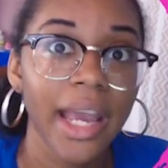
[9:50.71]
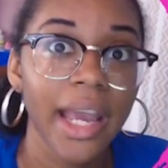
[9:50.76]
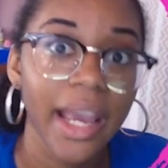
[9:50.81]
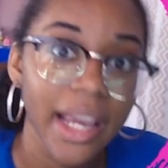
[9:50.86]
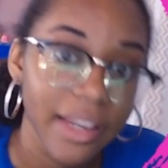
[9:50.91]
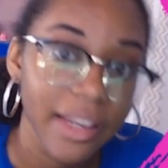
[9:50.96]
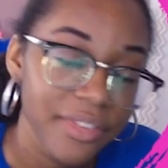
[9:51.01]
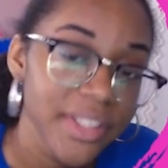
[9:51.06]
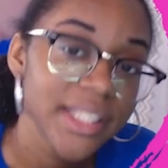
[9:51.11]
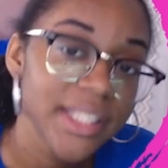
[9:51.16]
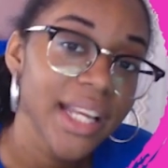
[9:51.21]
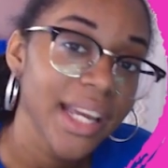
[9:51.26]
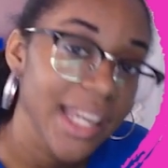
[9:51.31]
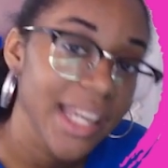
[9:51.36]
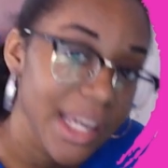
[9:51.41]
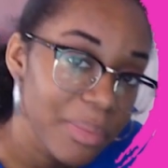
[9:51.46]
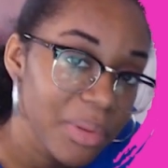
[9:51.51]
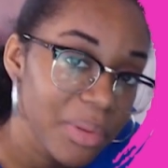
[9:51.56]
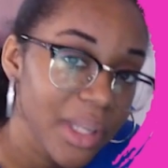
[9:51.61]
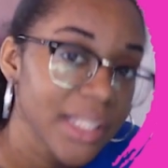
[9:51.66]
If he's not
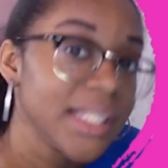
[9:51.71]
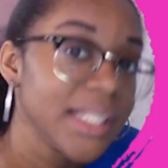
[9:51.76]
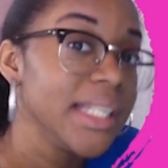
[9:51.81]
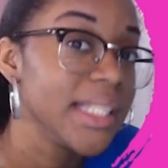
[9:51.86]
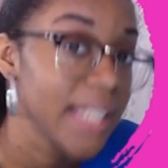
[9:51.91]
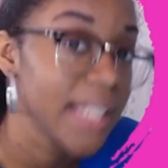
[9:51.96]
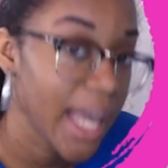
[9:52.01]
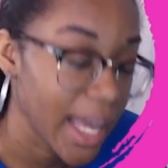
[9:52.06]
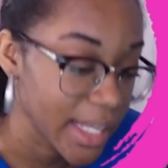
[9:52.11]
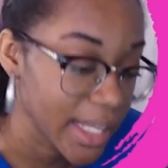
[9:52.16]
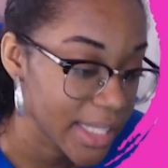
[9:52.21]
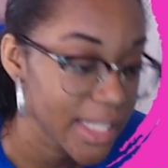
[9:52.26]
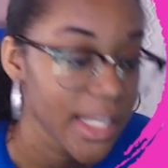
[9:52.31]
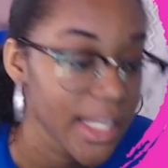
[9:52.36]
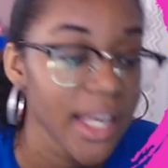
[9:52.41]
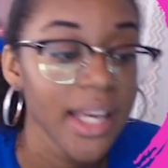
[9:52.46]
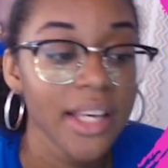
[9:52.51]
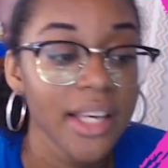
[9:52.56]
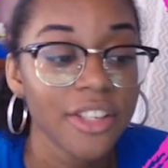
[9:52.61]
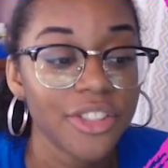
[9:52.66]
A+, he's S.
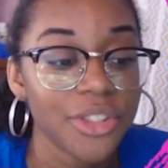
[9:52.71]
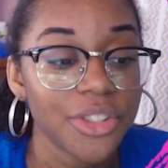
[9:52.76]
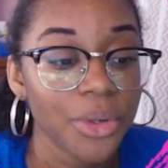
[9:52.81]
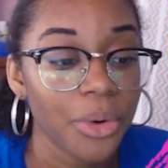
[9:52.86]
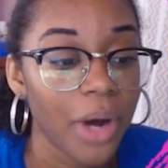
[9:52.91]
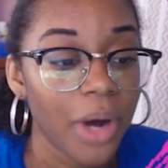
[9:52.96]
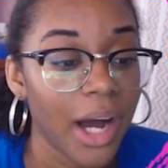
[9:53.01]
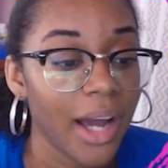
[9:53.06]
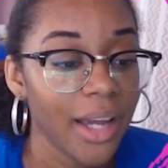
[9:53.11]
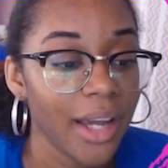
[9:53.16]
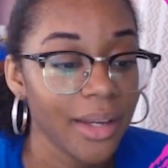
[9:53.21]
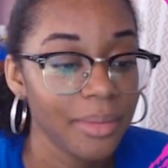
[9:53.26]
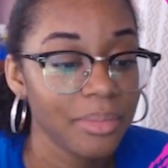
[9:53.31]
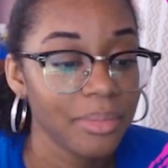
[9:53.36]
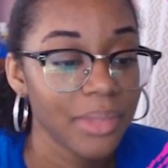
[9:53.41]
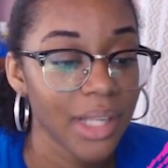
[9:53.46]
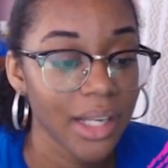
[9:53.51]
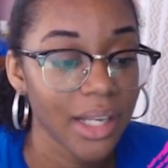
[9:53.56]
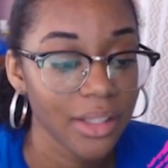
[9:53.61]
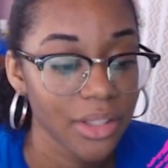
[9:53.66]
So I'm
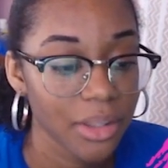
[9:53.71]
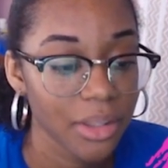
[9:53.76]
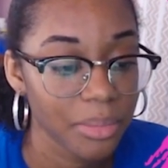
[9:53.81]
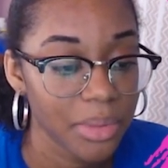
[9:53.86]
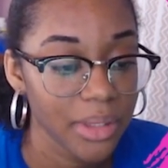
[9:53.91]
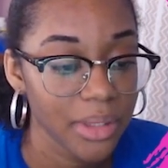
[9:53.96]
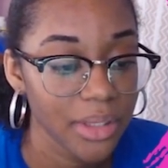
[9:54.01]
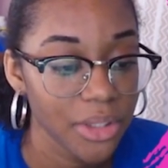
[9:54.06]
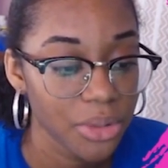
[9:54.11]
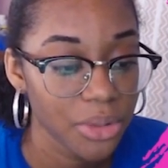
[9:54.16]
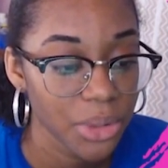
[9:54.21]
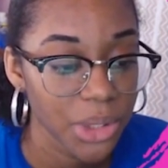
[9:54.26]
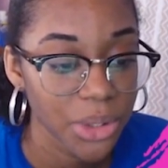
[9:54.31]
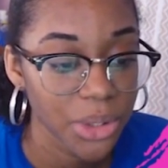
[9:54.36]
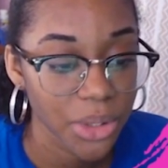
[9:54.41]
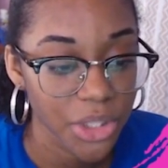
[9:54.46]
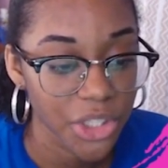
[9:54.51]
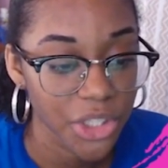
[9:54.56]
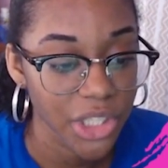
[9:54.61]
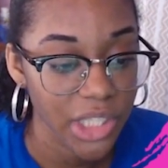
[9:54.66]
not completely too
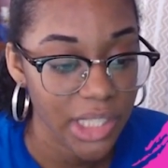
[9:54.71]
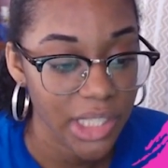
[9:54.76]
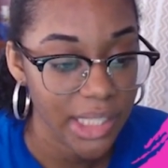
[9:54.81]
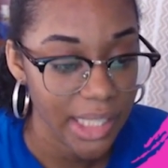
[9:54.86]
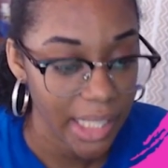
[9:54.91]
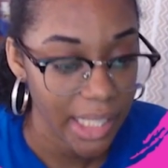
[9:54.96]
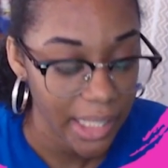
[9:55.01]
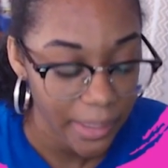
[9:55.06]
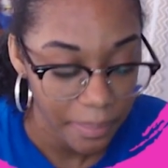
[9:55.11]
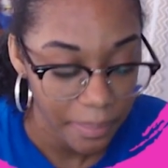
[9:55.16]
sure just yet.